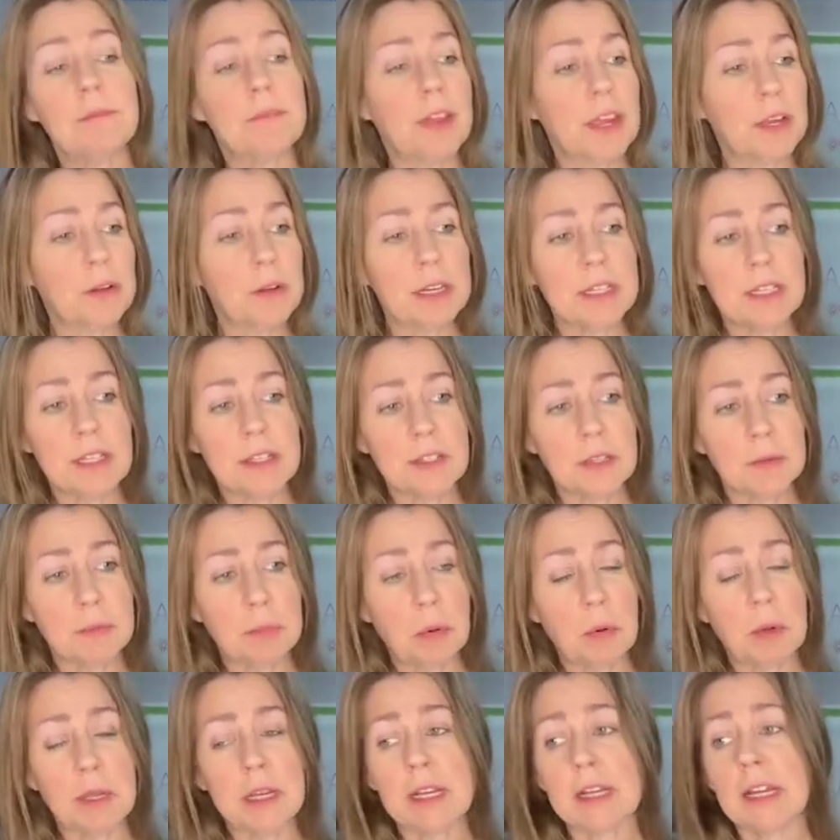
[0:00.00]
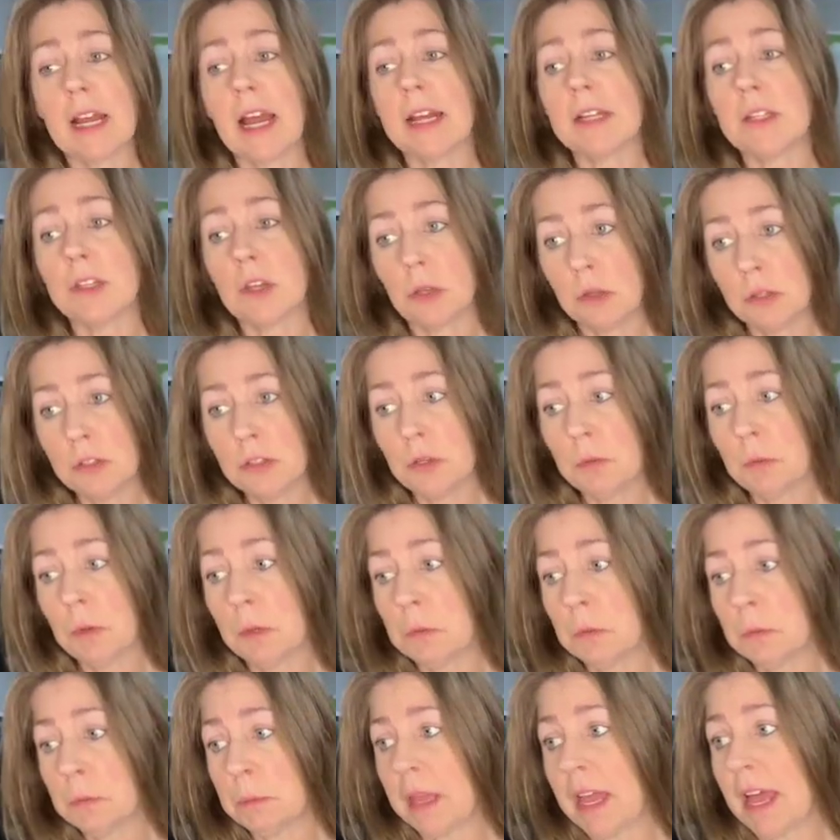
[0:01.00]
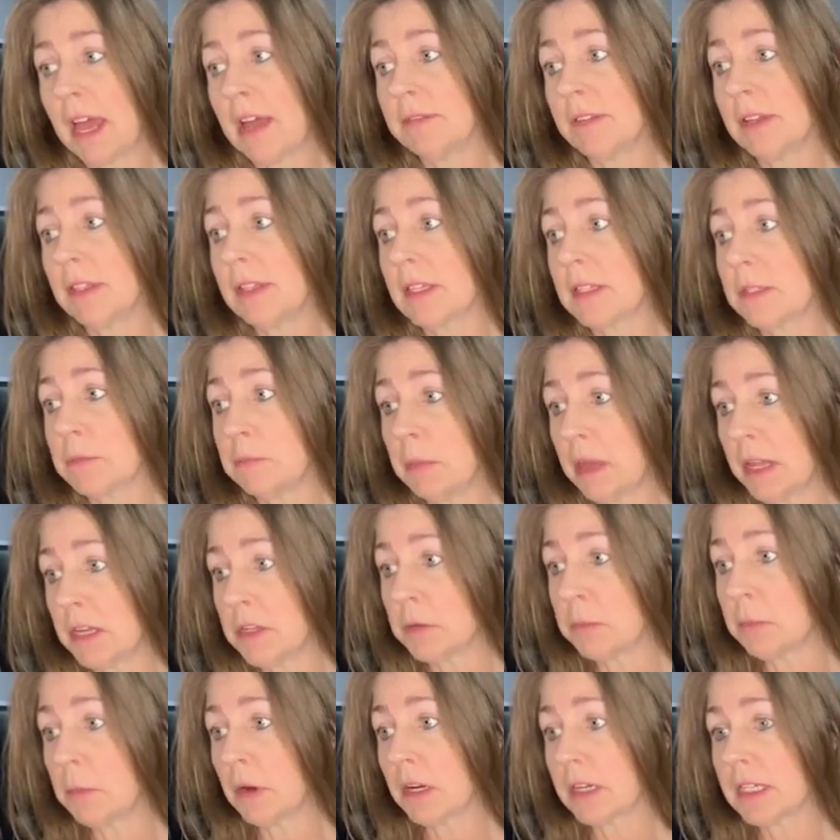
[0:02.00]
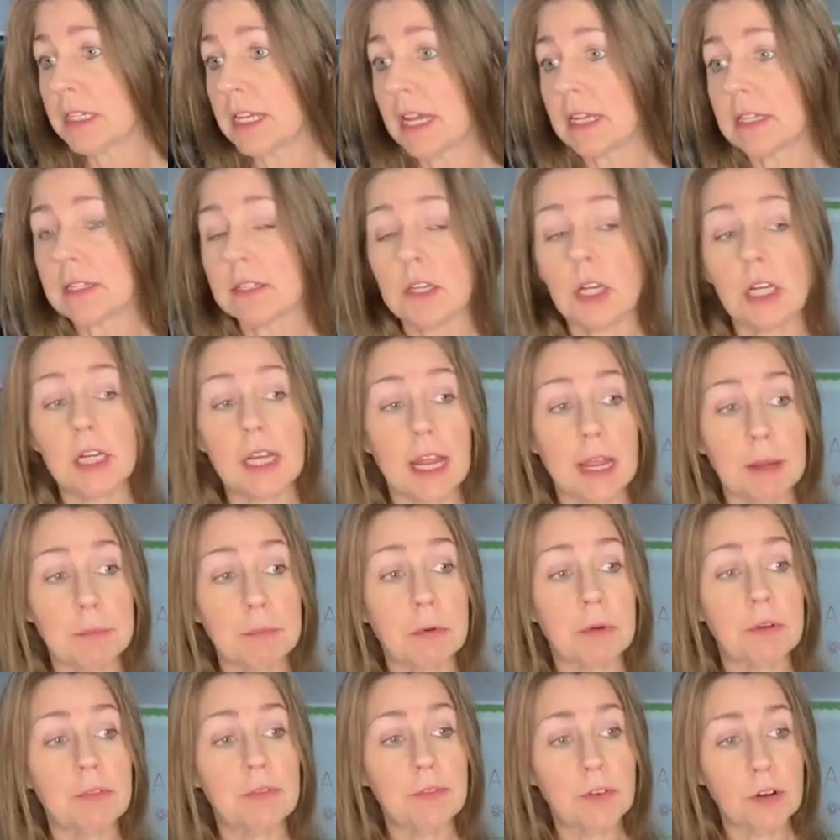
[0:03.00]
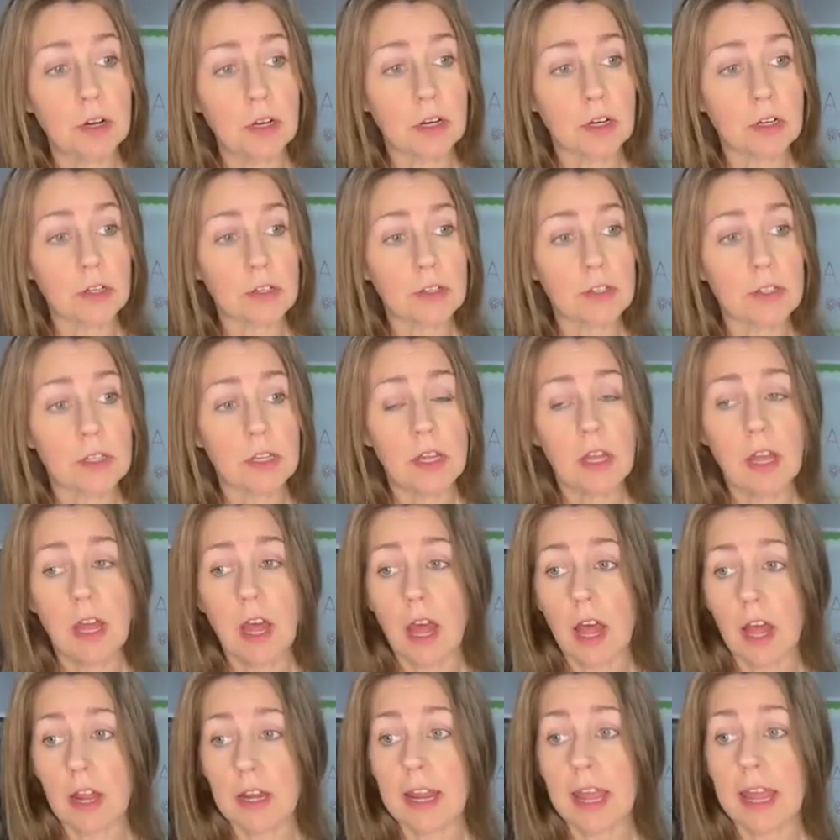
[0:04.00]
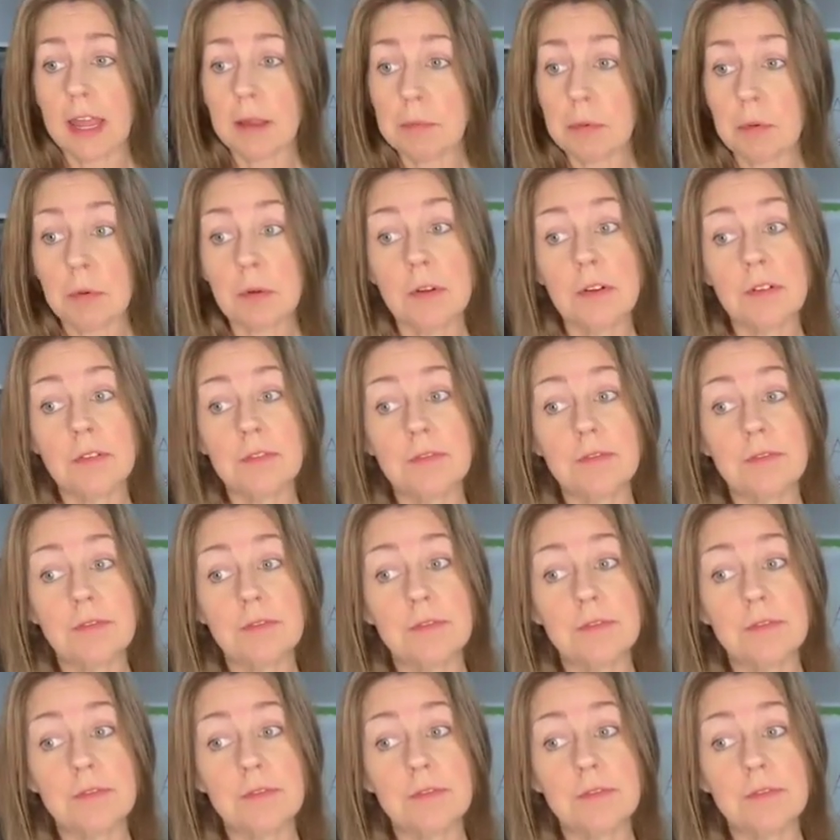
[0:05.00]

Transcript: I'm very disappointed. I told you we would be having this benchmark test on April 1st. On April